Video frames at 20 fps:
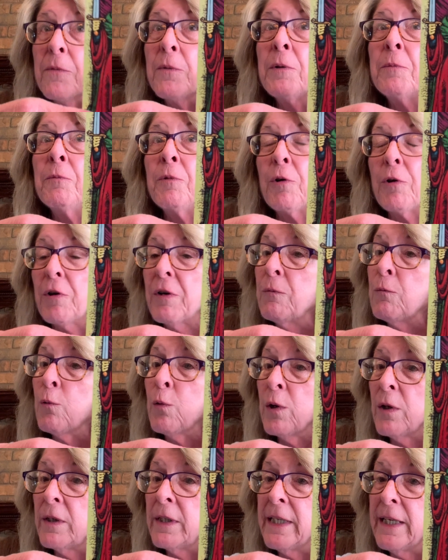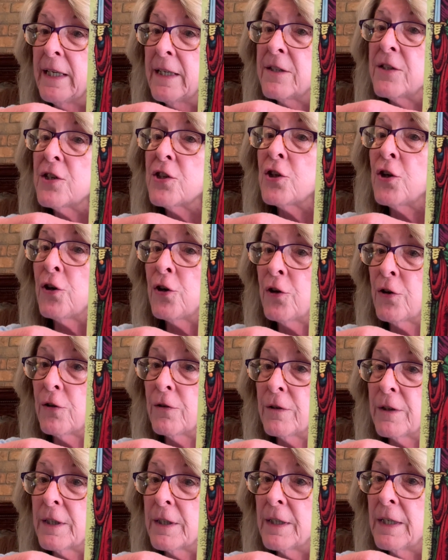when we're really
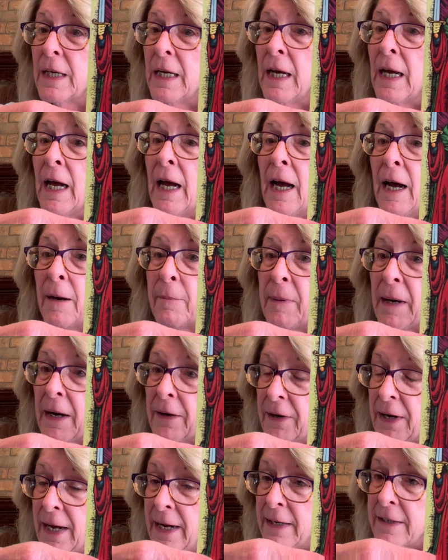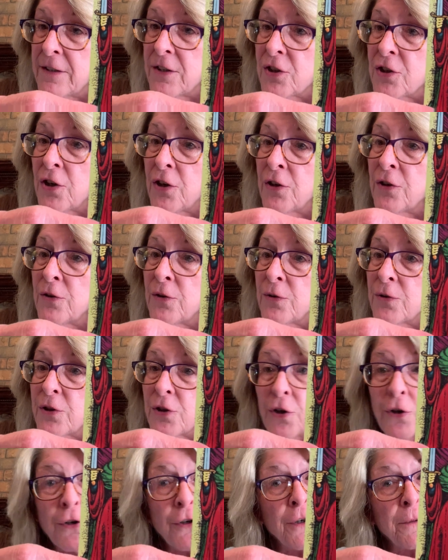concerned about external
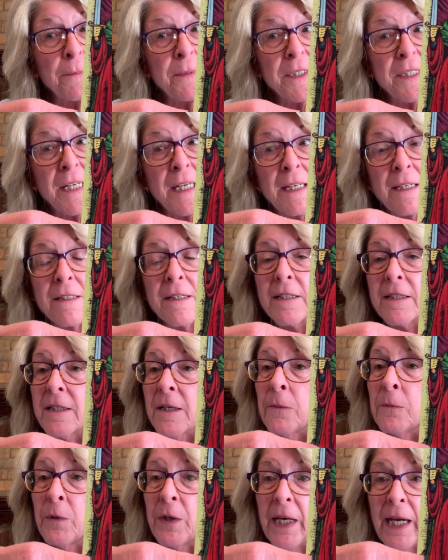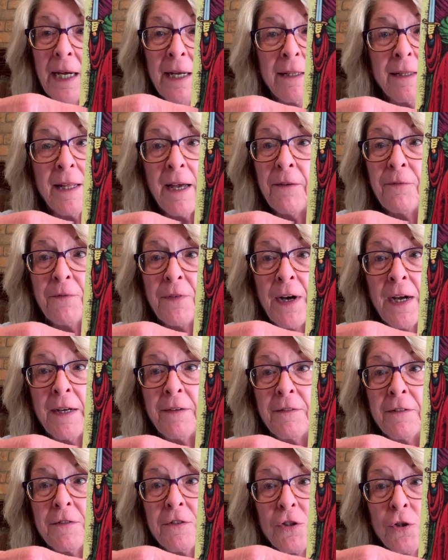circumstances. And we had that
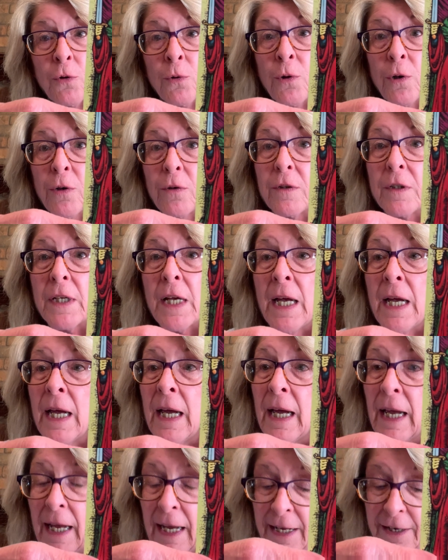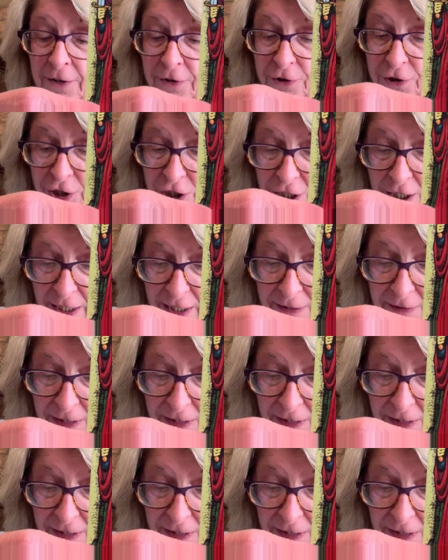Five of Swords energy in